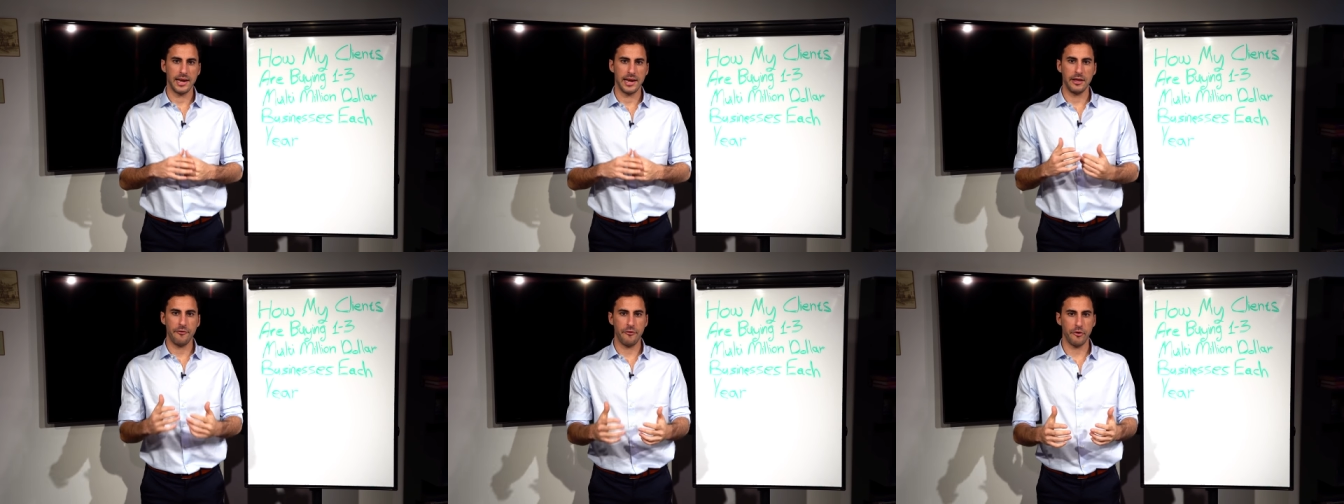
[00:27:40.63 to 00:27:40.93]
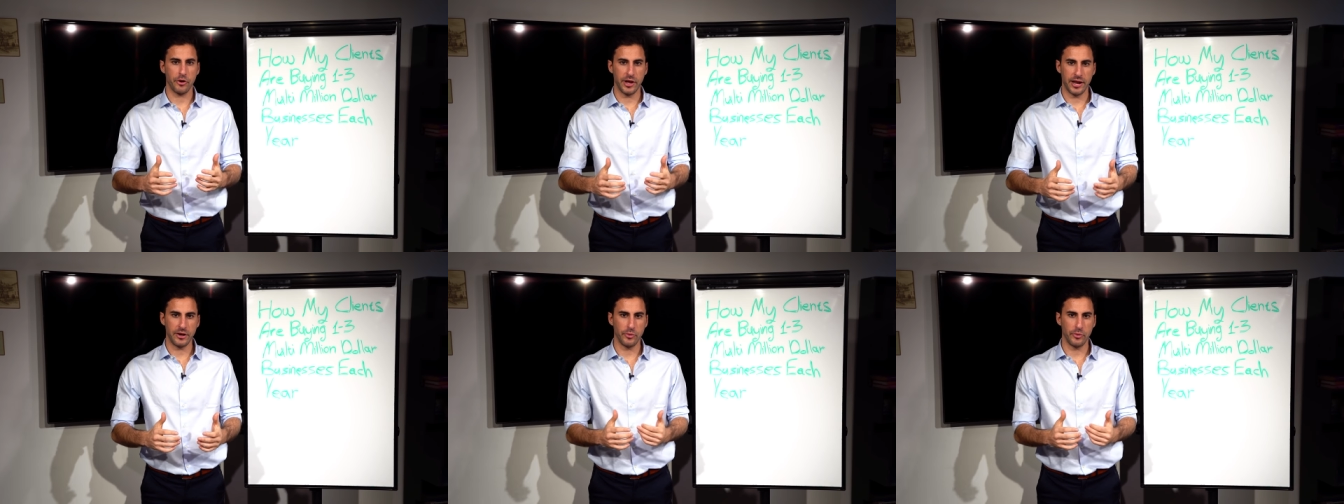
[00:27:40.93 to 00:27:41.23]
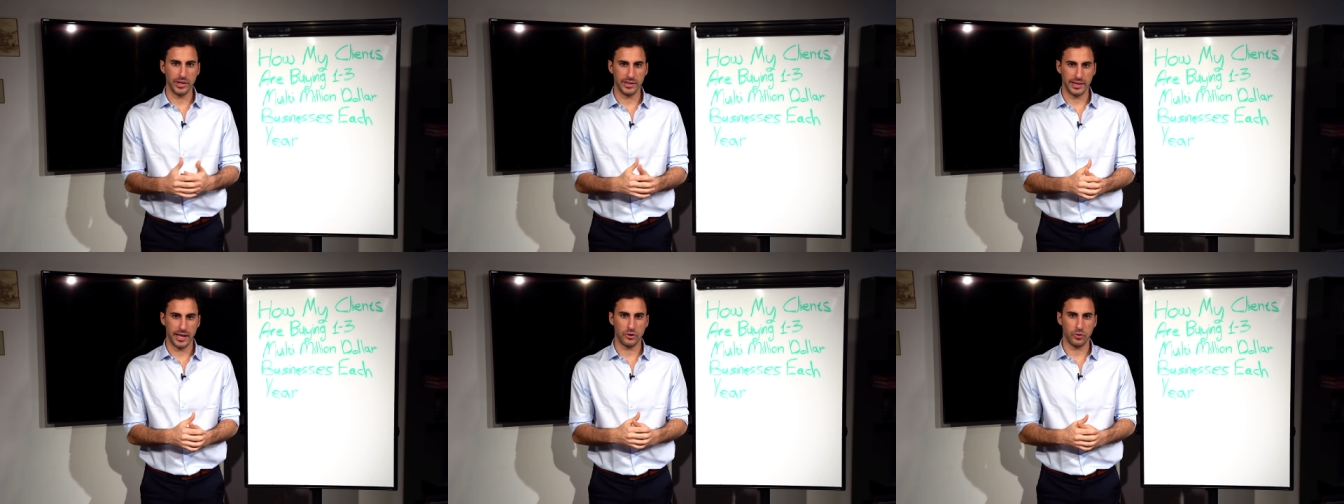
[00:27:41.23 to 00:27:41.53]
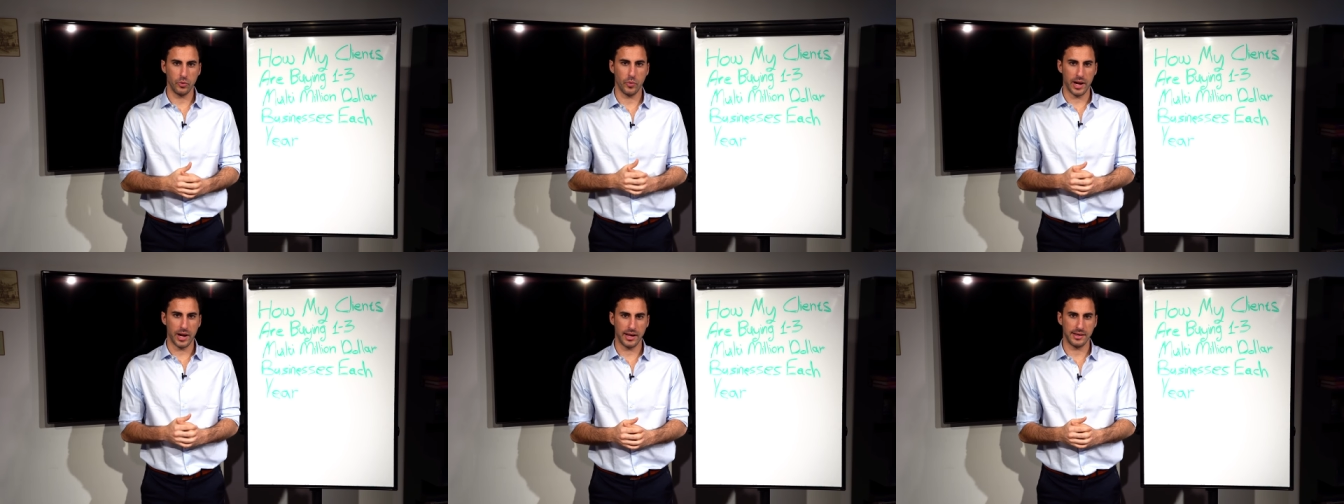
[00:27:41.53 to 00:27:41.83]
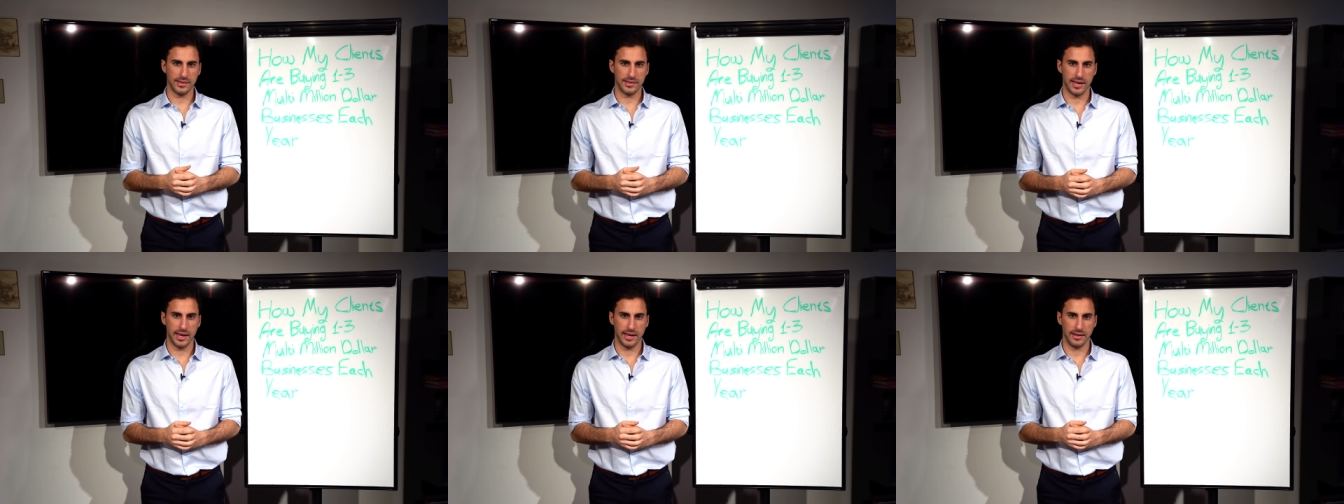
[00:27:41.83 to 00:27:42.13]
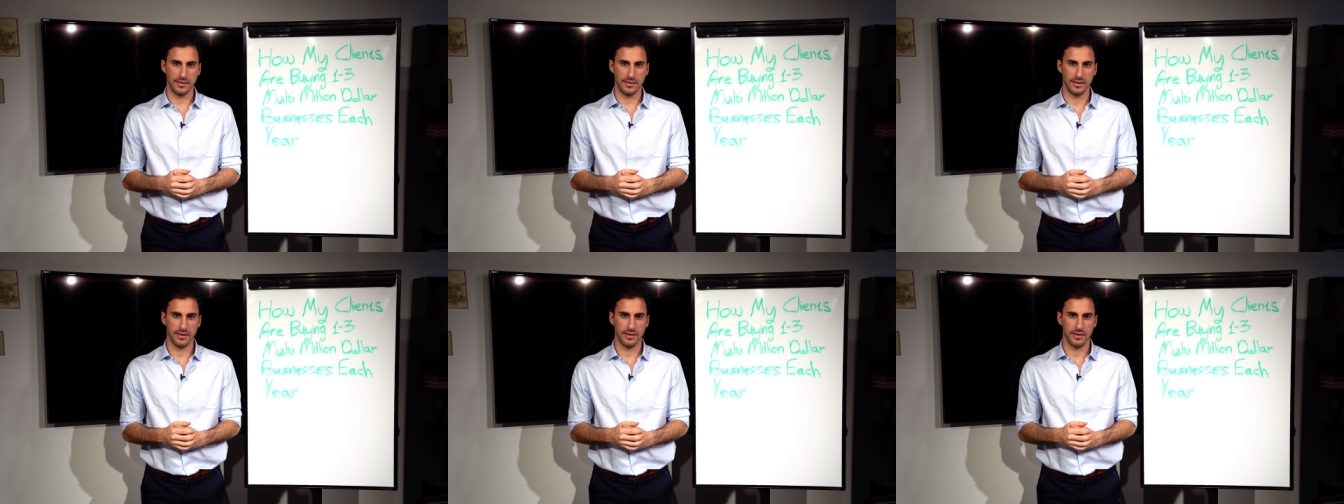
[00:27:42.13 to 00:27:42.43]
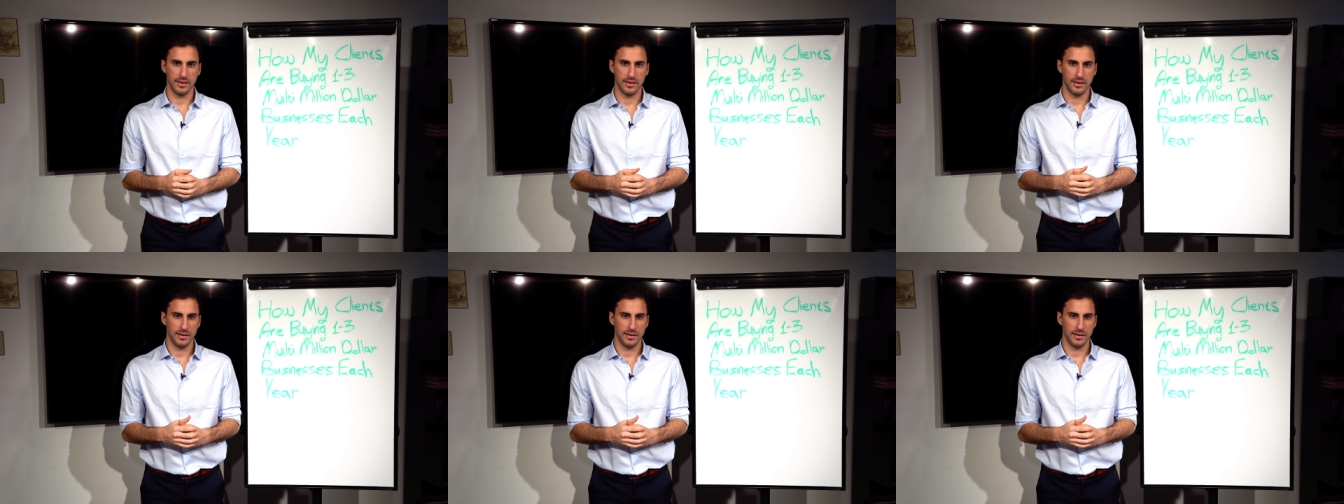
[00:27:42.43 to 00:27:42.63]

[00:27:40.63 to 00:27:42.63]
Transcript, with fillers: And if you can relate to what I said,